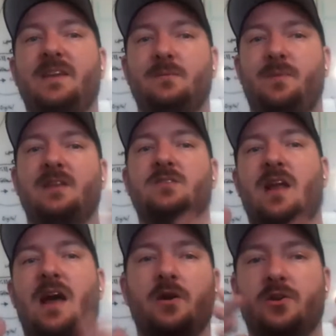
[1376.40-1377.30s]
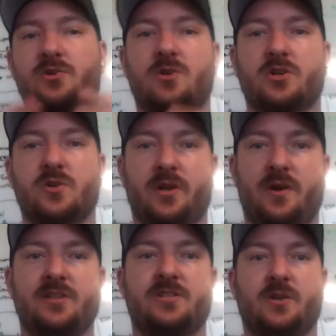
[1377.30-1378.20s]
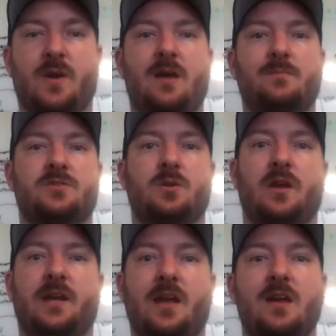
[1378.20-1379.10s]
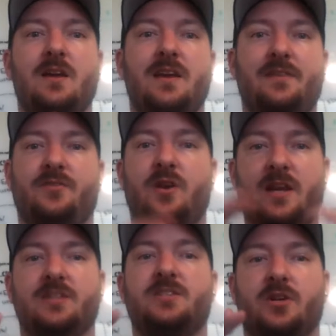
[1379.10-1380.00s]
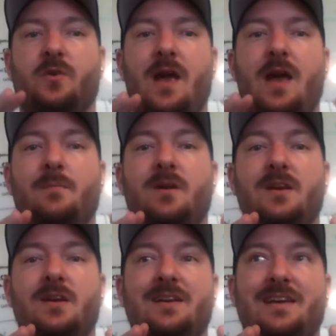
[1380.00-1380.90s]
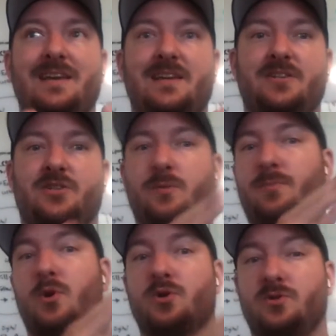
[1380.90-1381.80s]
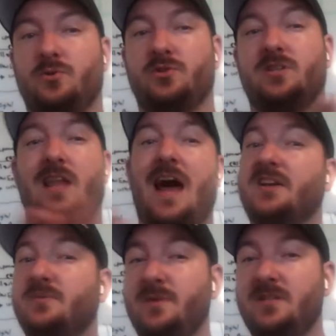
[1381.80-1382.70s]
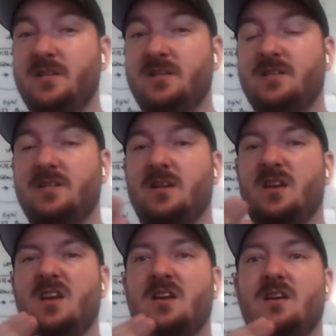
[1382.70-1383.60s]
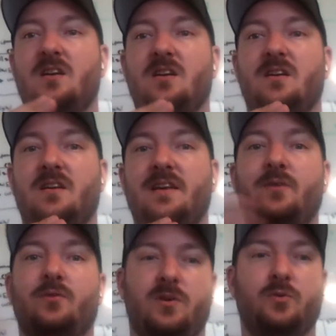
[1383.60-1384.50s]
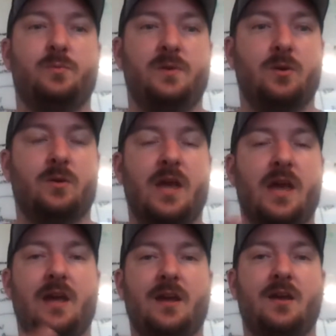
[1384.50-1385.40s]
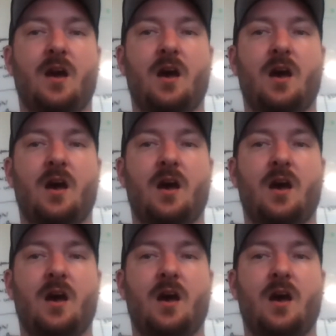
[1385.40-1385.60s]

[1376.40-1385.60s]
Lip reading: it depends on how you're structuring your Instagram. So like if your Instagram is your personal / business, it would be okay.